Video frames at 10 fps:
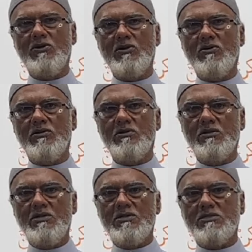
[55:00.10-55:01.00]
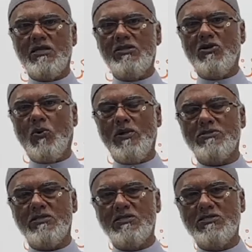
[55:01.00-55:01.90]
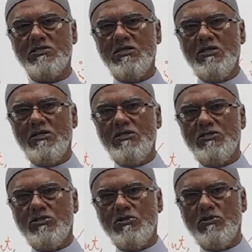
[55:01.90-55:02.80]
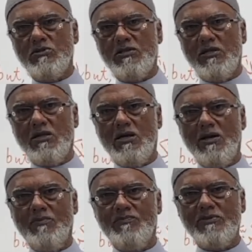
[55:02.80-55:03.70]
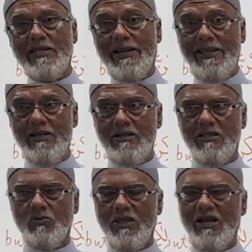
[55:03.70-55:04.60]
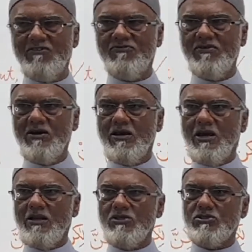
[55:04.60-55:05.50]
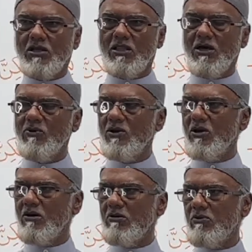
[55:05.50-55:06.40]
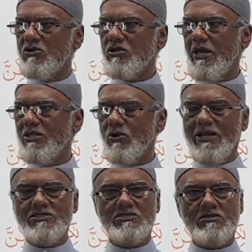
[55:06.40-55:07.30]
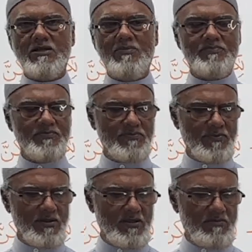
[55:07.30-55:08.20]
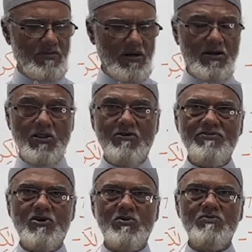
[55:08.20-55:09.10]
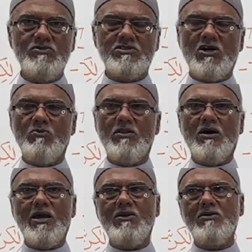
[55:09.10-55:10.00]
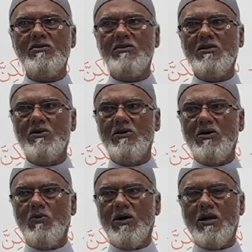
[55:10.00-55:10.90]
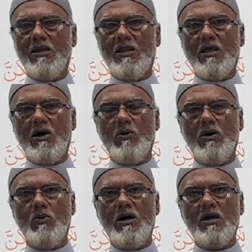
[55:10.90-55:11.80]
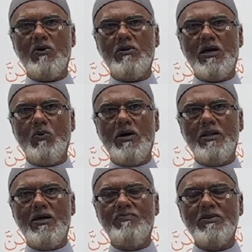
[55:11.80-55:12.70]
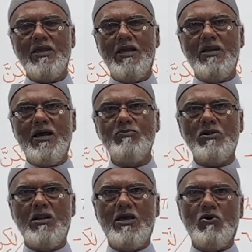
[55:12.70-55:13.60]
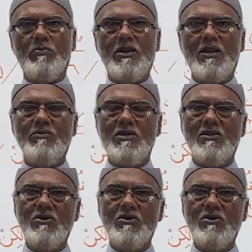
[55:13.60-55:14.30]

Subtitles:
you could send your questions to the link that we have, and inshallah we will try to answer them. Barakallahu fikum, jazakumullah khairan, wa akhiru da'wana alhamdulillahi rabbil alameen.